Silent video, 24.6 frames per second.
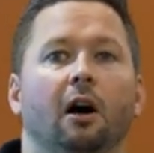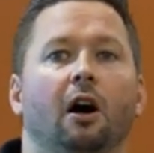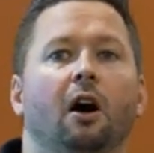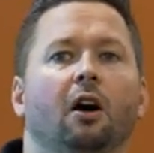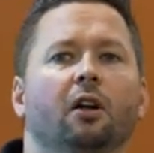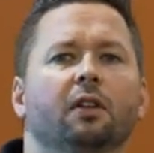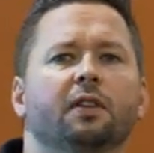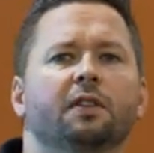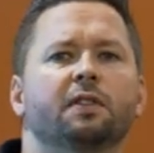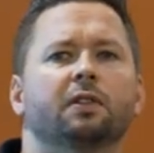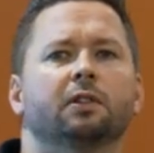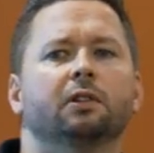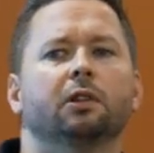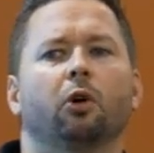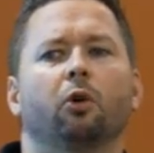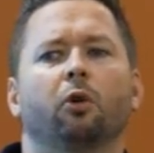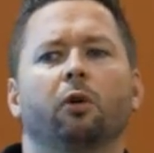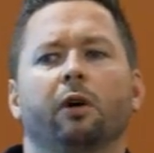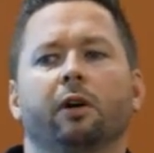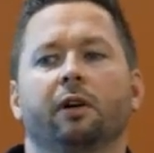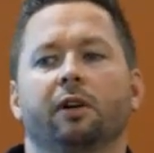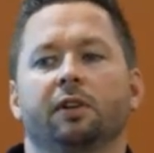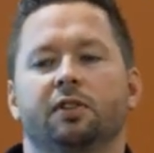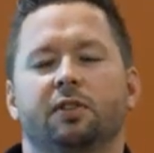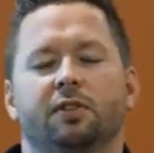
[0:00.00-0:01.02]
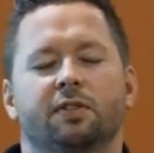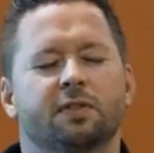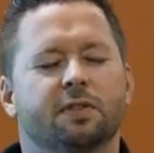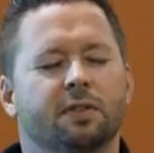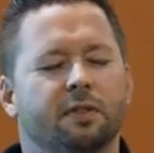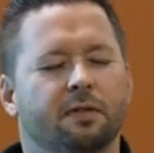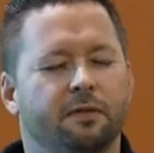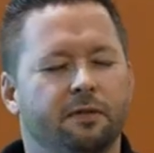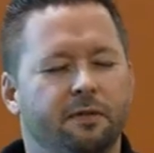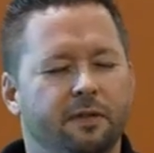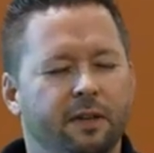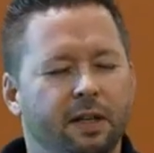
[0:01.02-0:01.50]
All this lower,
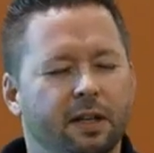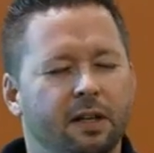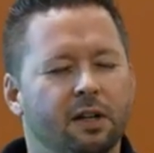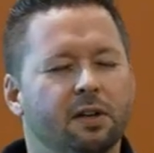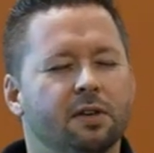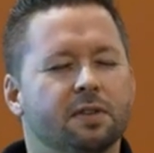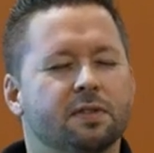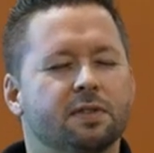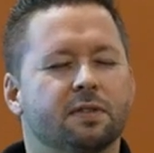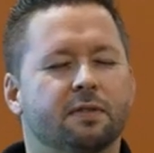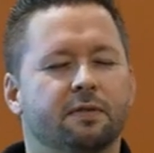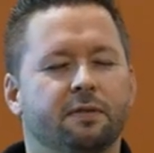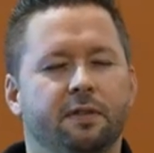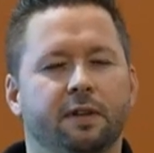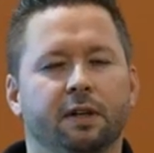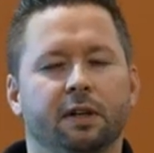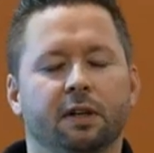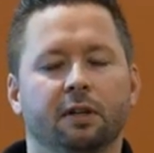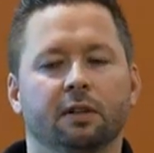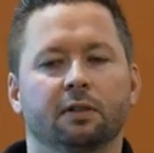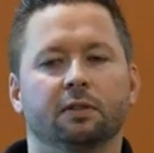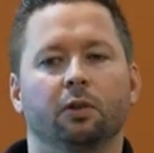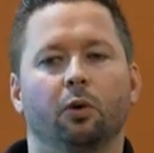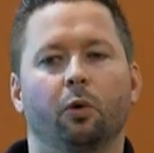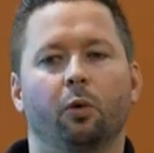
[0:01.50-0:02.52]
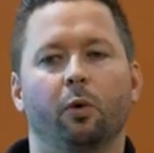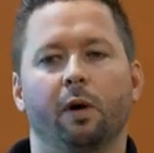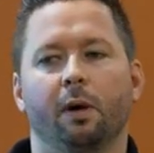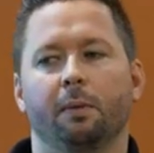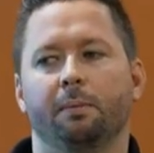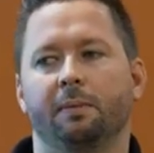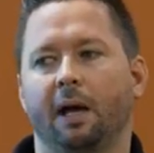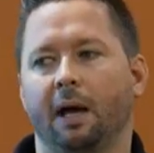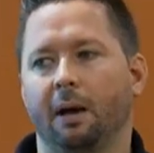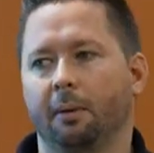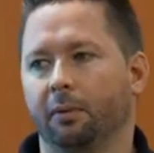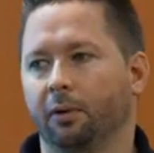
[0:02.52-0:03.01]
severe, severe lower
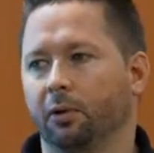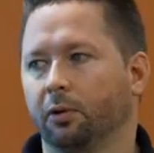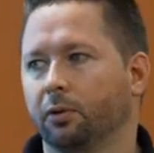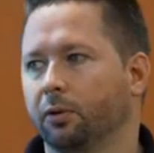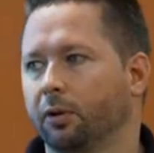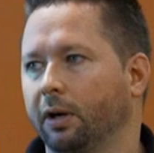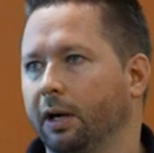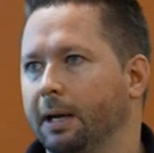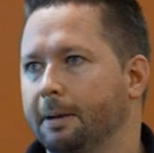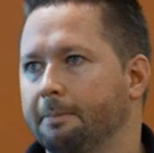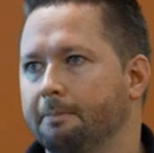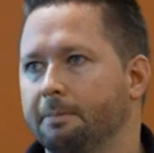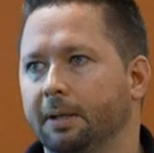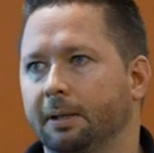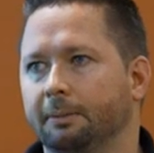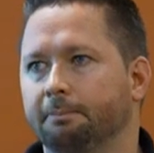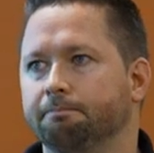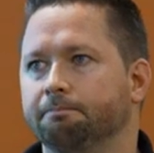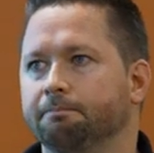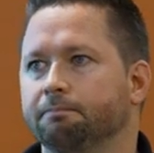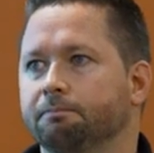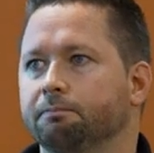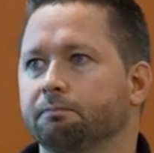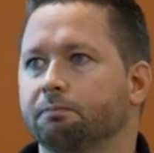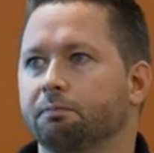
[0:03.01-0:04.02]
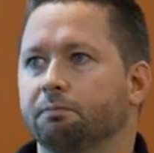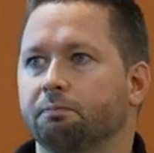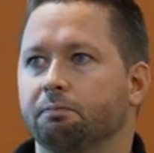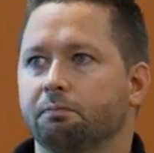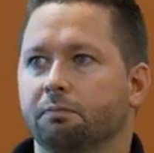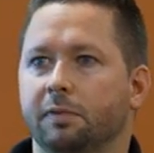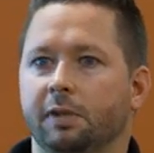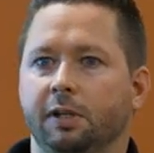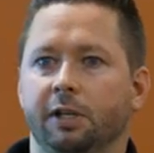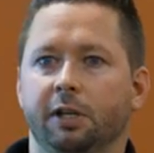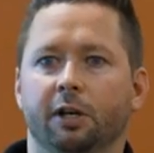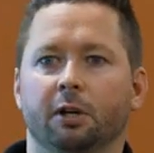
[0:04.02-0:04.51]
abdominal cramping,
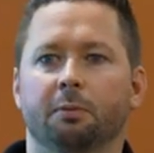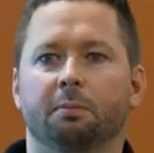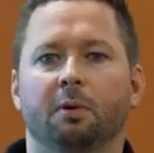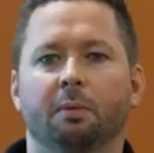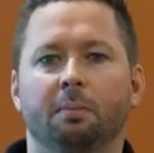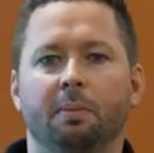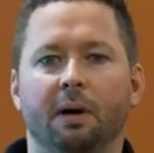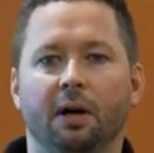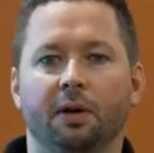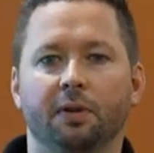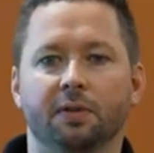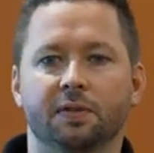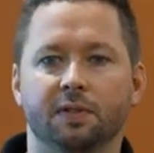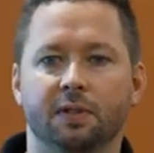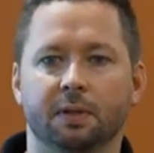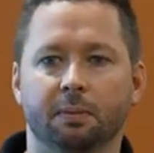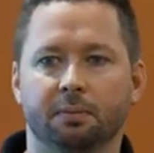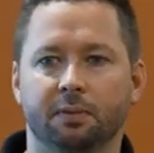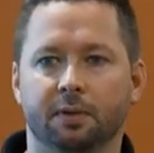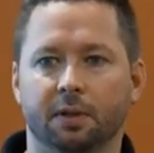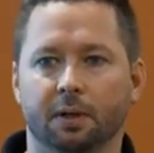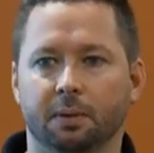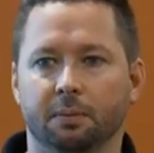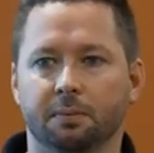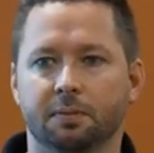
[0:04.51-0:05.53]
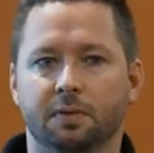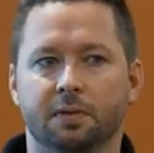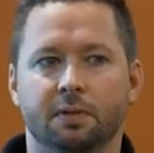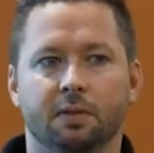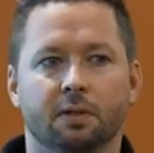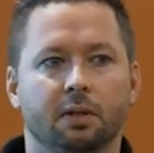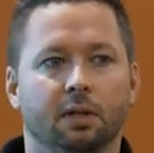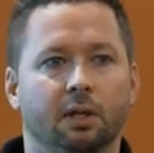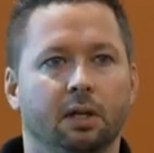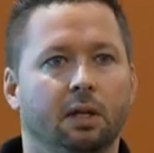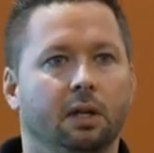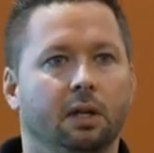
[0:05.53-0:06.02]
irritable bowel symptoms,